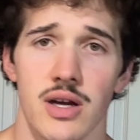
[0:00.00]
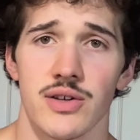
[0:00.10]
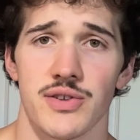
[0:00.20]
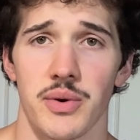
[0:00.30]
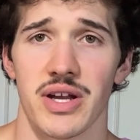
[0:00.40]

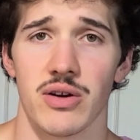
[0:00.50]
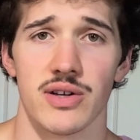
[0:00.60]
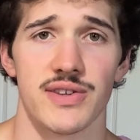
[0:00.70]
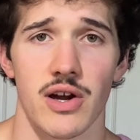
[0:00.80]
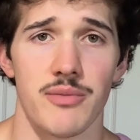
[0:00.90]
So here
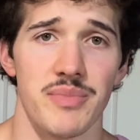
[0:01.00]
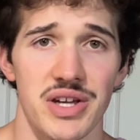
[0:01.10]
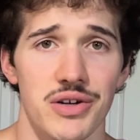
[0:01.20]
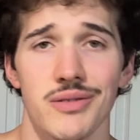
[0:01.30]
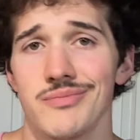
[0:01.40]
is our
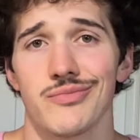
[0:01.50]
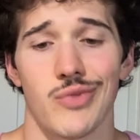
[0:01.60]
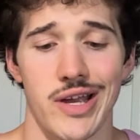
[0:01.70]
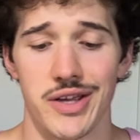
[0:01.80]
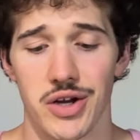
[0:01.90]
meal
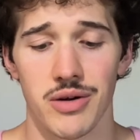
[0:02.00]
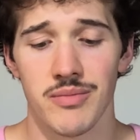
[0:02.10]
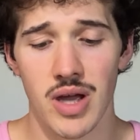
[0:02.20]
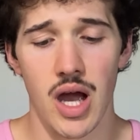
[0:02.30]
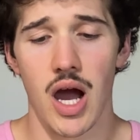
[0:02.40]
right here.
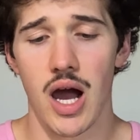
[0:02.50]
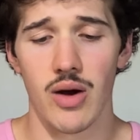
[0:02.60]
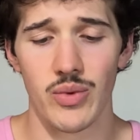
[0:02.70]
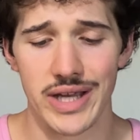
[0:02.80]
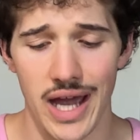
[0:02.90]

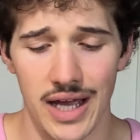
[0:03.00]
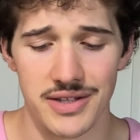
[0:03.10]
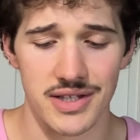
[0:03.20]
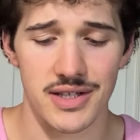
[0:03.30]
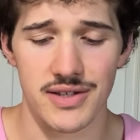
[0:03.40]
We got
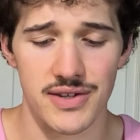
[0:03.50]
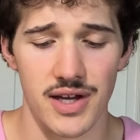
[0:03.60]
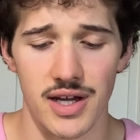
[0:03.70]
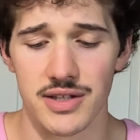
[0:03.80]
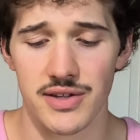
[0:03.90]
these
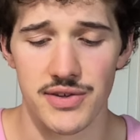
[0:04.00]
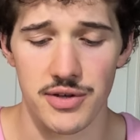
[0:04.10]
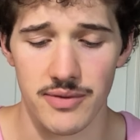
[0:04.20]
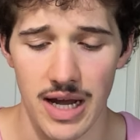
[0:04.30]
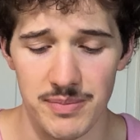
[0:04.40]

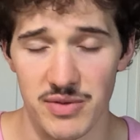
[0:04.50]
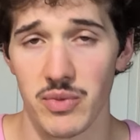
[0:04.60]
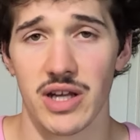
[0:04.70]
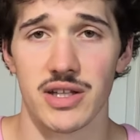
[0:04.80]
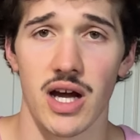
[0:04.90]
2 wraps.
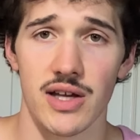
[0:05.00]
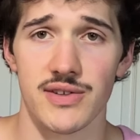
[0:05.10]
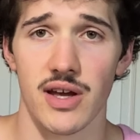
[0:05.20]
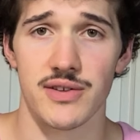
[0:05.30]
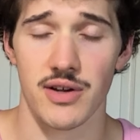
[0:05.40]
We got the hot
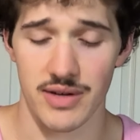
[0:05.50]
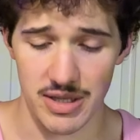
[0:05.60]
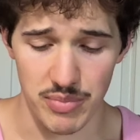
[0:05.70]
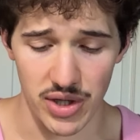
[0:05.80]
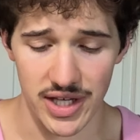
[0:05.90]
sauce already
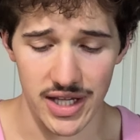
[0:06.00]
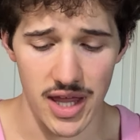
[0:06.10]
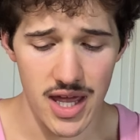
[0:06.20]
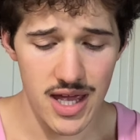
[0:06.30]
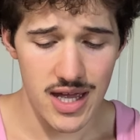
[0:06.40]
put in,
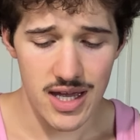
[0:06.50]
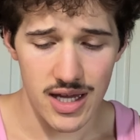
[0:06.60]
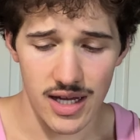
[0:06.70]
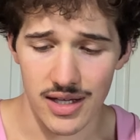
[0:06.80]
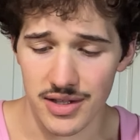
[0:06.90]

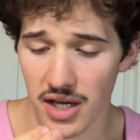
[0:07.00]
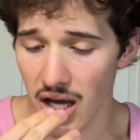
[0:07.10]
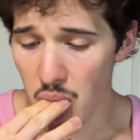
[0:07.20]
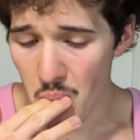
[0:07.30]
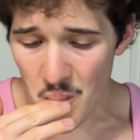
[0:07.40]
and
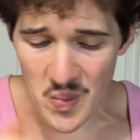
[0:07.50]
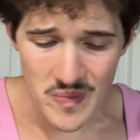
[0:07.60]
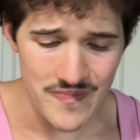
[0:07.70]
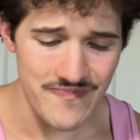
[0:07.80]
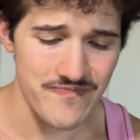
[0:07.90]

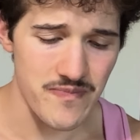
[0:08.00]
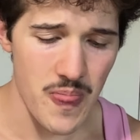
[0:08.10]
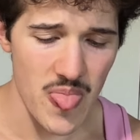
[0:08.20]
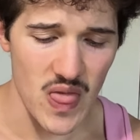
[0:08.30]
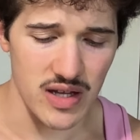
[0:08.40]

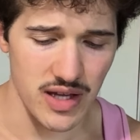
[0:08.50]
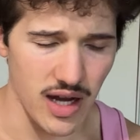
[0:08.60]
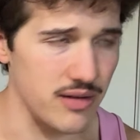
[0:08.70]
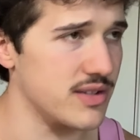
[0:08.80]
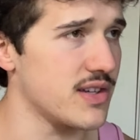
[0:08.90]

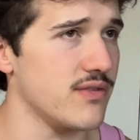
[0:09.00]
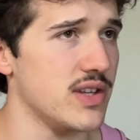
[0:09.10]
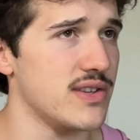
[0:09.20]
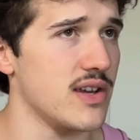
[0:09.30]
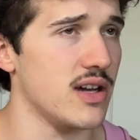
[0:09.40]
yeah, let's give
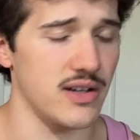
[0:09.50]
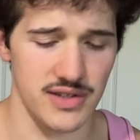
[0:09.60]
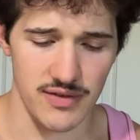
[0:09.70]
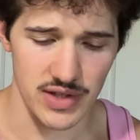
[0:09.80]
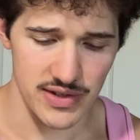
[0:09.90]
this
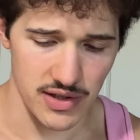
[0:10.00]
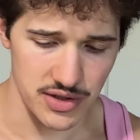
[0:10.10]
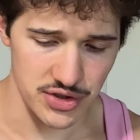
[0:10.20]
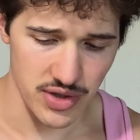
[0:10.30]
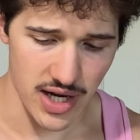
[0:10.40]
a good
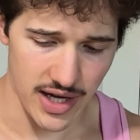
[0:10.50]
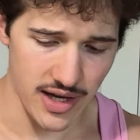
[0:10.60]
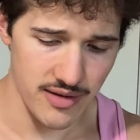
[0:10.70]
try.